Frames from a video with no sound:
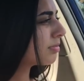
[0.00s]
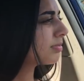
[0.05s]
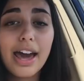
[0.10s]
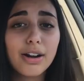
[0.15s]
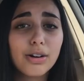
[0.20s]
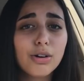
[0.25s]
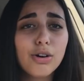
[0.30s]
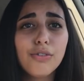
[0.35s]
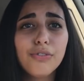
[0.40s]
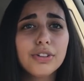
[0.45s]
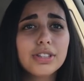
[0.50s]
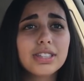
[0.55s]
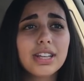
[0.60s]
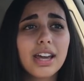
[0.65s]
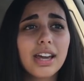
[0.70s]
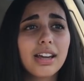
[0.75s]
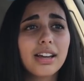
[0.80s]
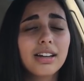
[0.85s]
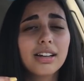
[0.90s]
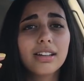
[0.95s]
I don't know if it's
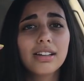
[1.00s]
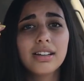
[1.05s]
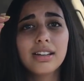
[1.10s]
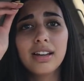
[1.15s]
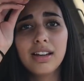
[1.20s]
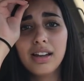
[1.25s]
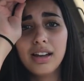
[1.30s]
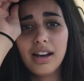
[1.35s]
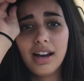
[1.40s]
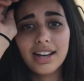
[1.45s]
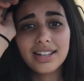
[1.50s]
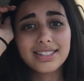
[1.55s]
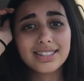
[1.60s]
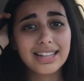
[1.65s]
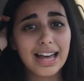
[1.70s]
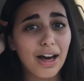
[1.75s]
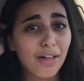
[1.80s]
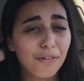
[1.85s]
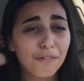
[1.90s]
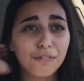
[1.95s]
like a
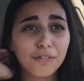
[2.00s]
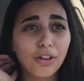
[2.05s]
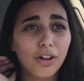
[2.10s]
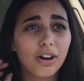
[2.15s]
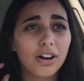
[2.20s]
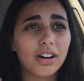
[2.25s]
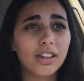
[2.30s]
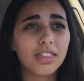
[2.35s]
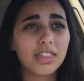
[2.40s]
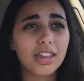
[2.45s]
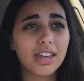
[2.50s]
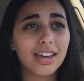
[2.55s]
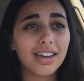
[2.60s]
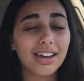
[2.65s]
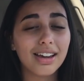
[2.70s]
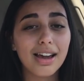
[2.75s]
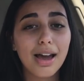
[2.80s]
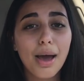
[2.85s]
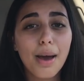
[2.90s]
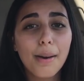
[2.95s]
South Florida
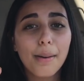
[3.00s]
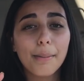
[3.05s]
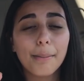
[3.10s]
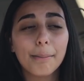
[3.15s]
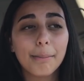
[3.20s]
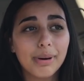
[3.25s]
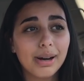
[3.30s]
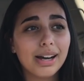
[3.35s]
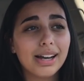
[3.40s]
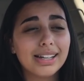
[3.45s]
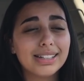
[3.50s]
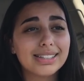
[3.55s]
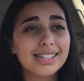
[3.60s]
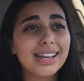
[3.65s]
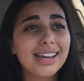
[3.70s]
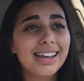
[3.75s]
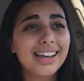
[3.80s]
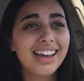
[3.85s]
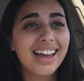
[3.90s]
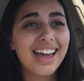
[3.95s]
thing, but